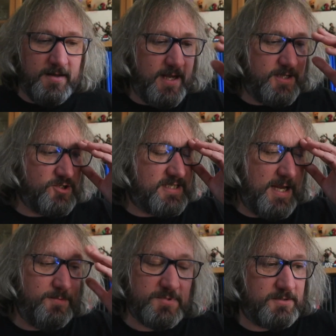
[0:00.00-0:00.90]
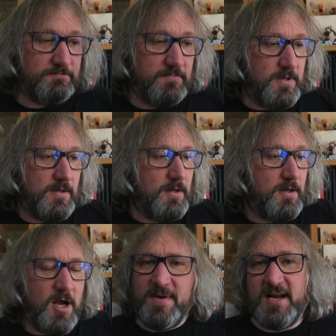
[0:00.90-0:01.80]
It just seems
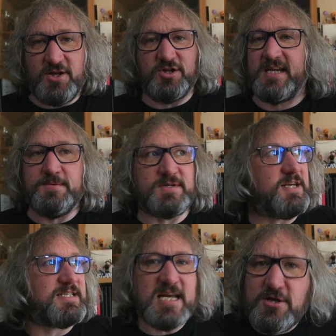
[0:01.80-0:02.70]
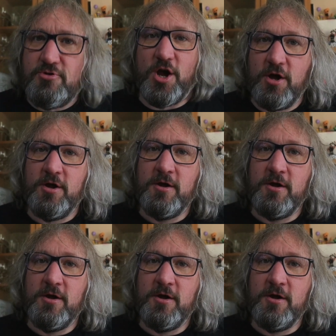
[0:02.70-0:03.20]
considerate.